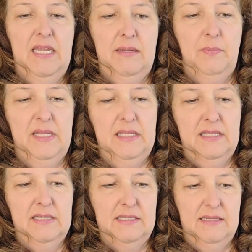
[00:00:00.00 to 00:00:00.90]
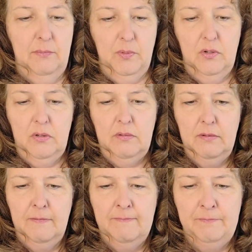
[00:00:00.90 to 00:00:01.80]
keeping the zipper
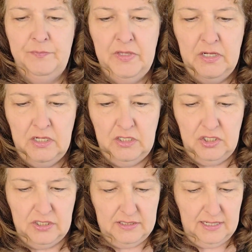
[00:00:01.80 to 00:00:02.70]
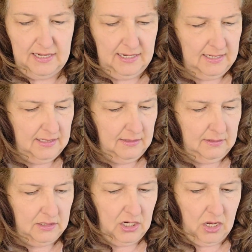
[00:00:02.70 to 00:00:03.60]
just like it
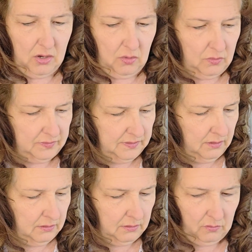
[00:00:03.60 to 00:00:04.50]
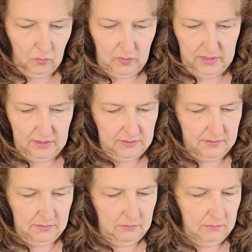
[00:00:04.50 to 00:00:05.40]
goes when it's